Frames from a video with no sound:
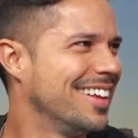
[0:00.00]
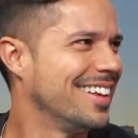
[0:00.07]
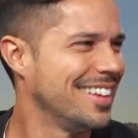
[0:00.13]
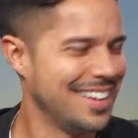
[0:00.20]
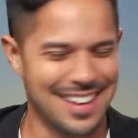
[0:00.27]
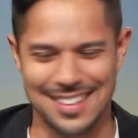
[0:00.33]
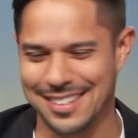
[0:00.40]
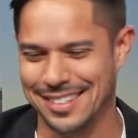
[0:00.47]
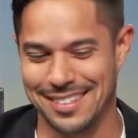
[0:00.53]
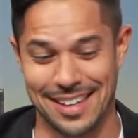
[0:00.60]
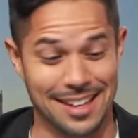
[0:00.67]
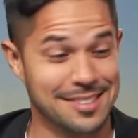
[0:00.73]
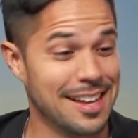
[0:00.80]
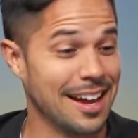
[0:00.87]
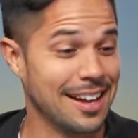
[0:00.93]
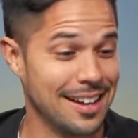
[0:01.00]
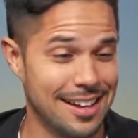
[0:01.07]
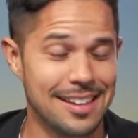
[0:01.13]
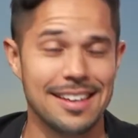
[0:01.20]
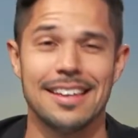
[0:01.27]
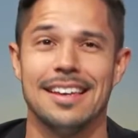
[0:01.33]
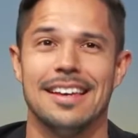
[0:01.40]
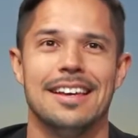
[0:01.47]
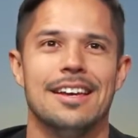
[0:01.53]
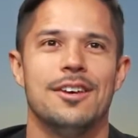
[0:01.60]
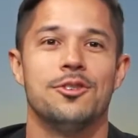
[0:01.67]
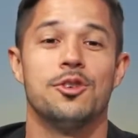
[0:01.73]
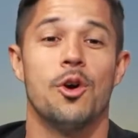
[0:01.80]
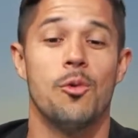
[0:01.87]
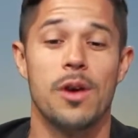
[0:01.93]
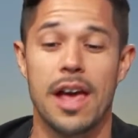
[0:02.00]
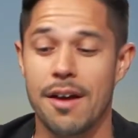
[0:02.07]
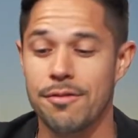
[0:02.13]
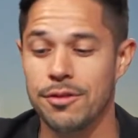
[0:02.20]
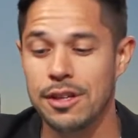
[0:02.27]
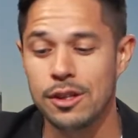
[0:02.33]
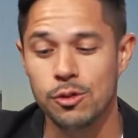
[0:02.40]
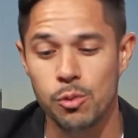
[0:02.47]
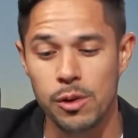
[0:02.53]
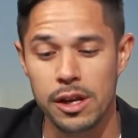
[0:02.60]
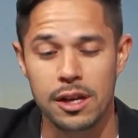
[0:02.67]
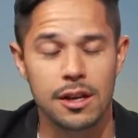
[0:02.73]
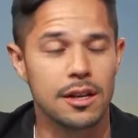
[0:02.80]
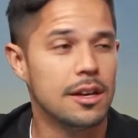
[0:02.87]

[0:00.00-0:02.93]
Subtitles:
Yes, exactly. So we have this week